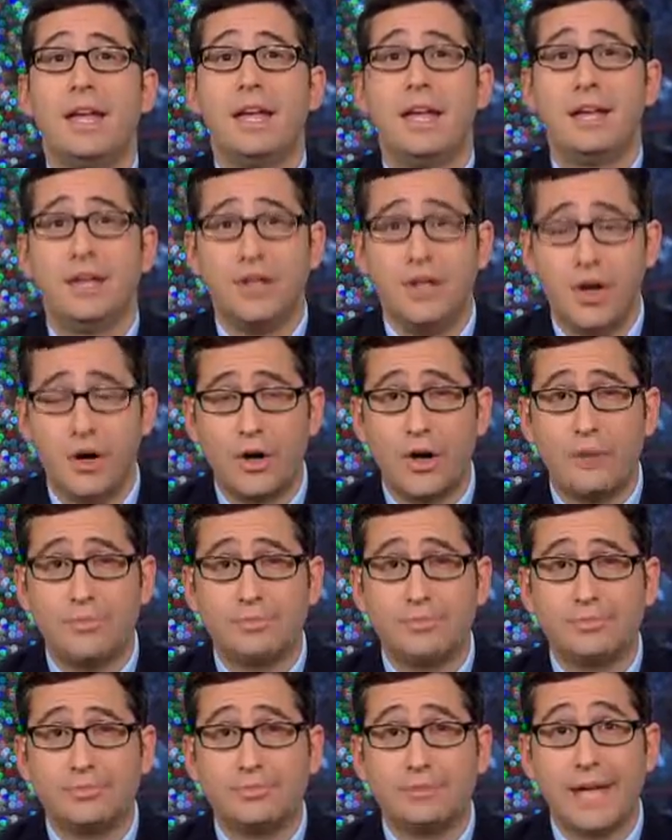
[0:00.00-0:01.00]
in
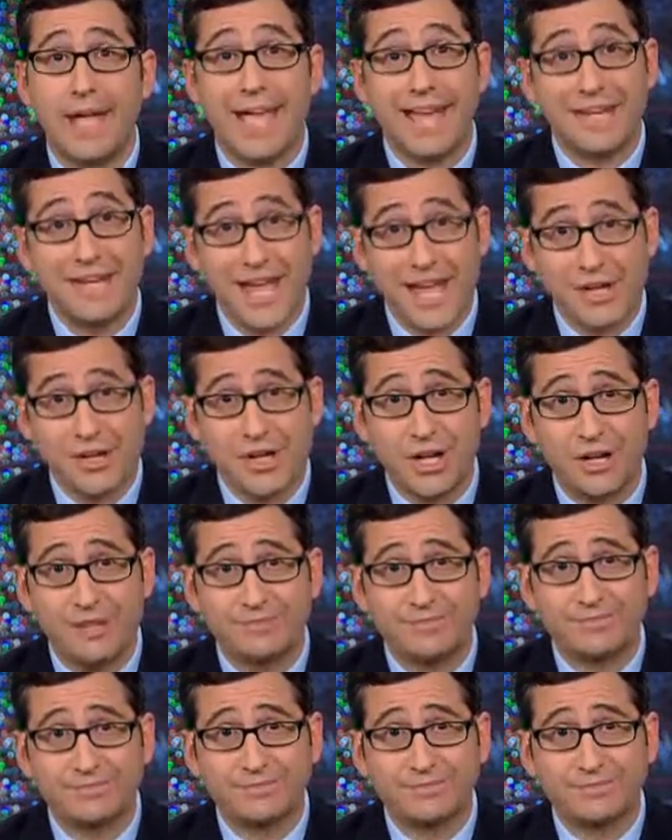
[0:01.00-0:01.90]
Europe and Asia.